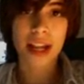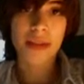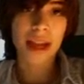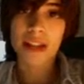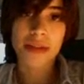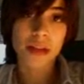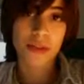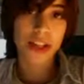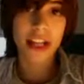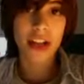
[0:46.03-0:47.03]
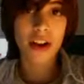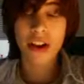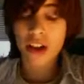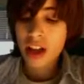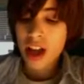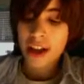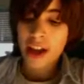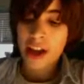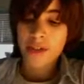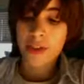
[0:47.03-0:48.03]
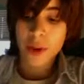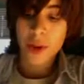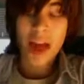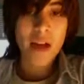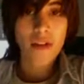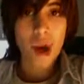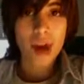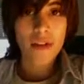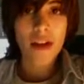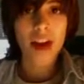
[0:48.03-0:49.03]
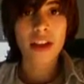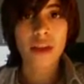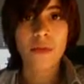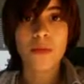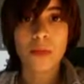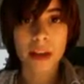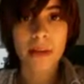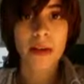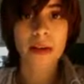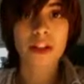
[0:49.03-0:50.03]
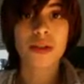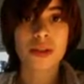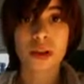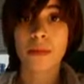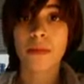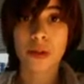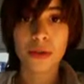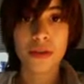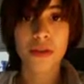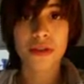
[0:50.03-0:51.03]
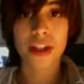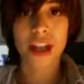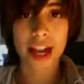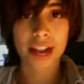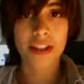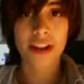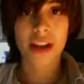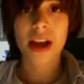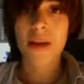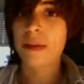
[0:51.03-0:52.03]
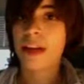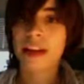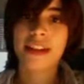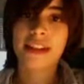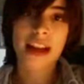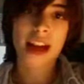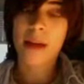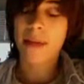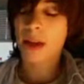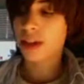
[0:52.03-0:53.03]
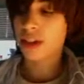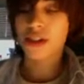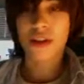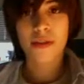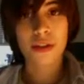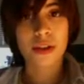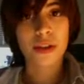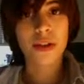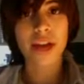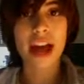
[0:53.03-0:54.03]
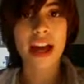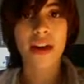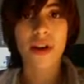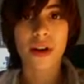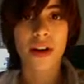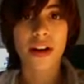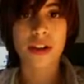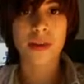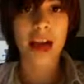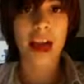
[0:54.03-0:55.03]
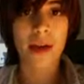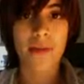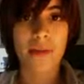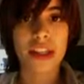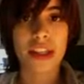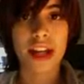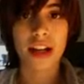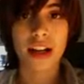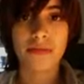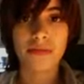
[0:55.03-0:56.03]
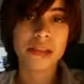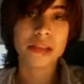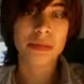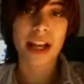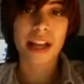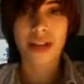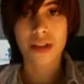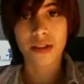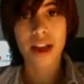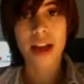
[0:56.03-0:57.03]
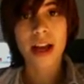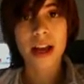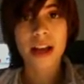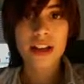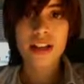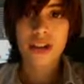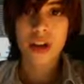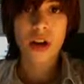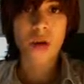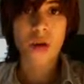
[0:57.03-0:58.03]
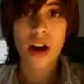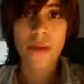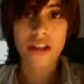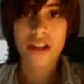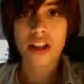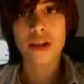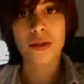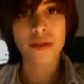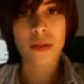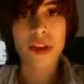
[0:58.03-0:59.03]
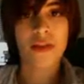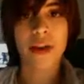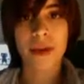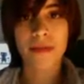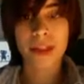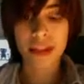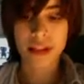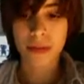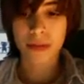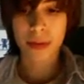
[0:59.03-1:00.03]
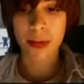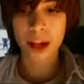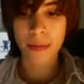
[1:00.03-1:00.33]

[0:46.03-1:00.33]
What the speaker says: anything really at all. Now if you don't have Wi-Fi, you might be able to use a Bluetooth connector, but I'm not really sure if you can do that, nor do I have the supplies to do that. So I'm just going to do it the Wi-Fi way. So here we go.